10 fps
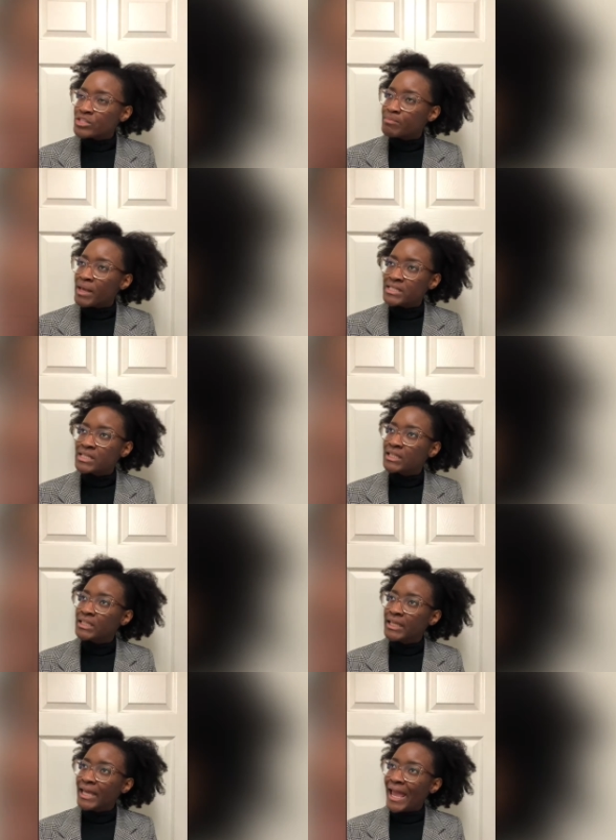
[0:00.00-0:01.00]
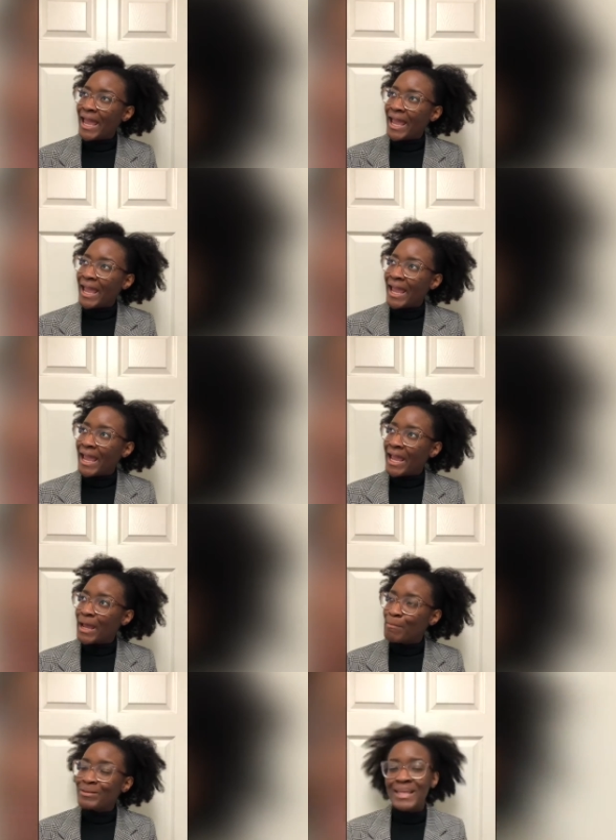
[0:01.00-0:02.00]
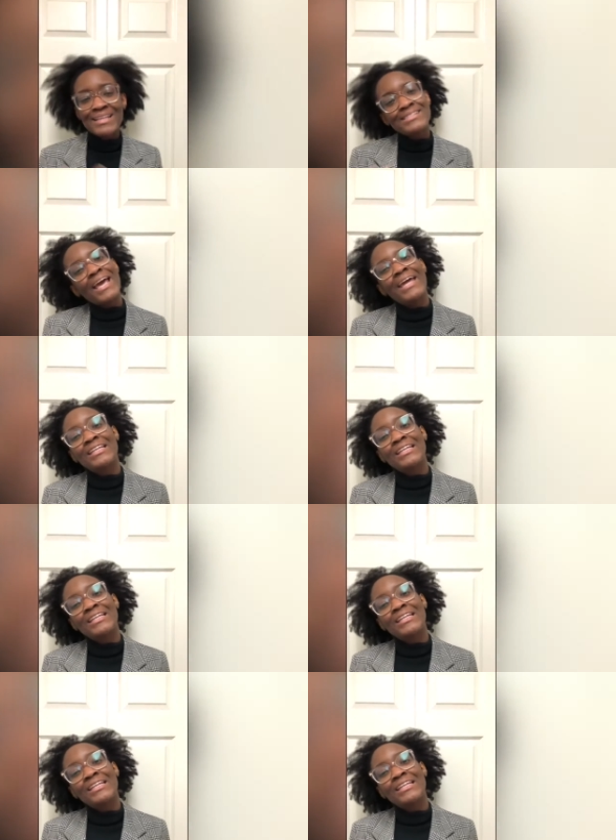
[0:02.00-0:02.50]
is basically a plantain